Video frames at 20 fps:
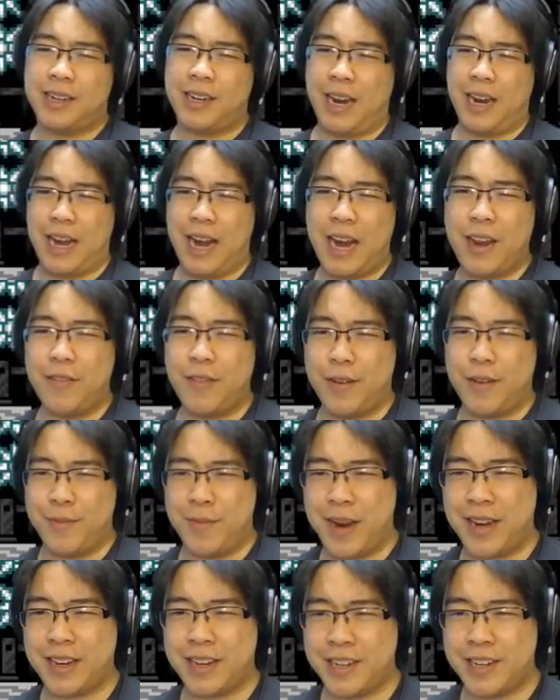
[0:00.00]
Can I even
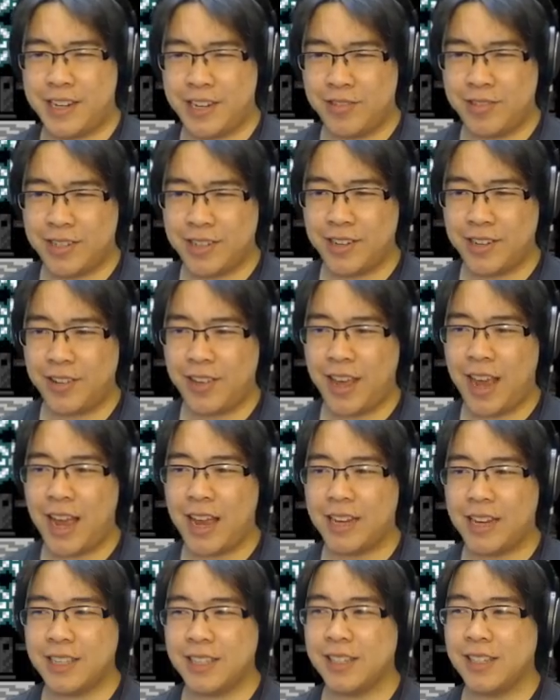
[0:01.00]
make use of
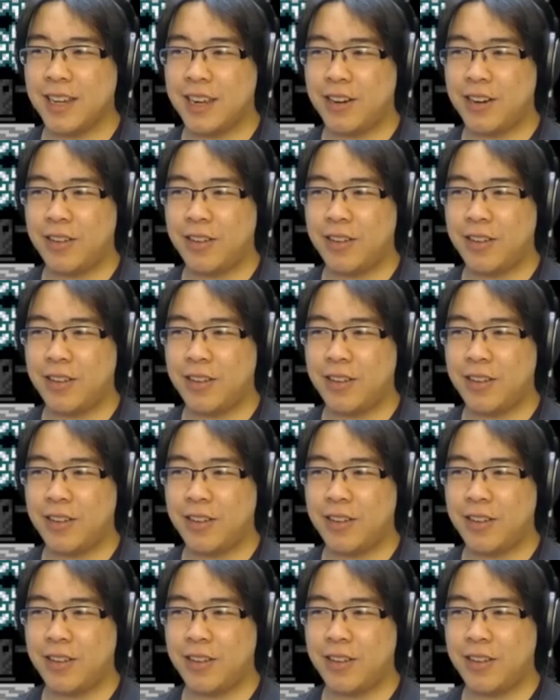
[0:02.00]
that? I